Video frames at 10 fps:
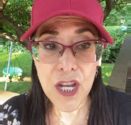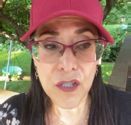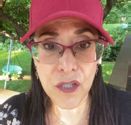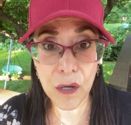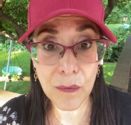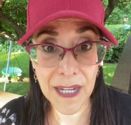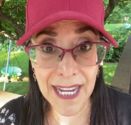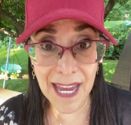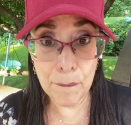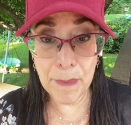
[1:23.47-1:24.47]
So
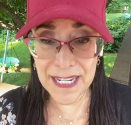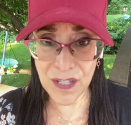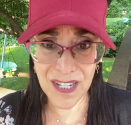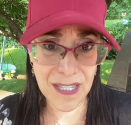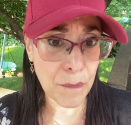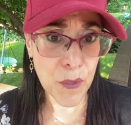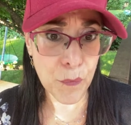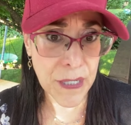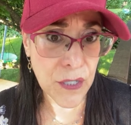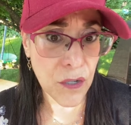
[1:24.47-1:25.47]
again, based on some of the
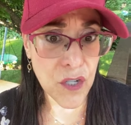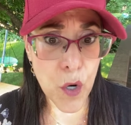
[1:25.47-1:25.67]
research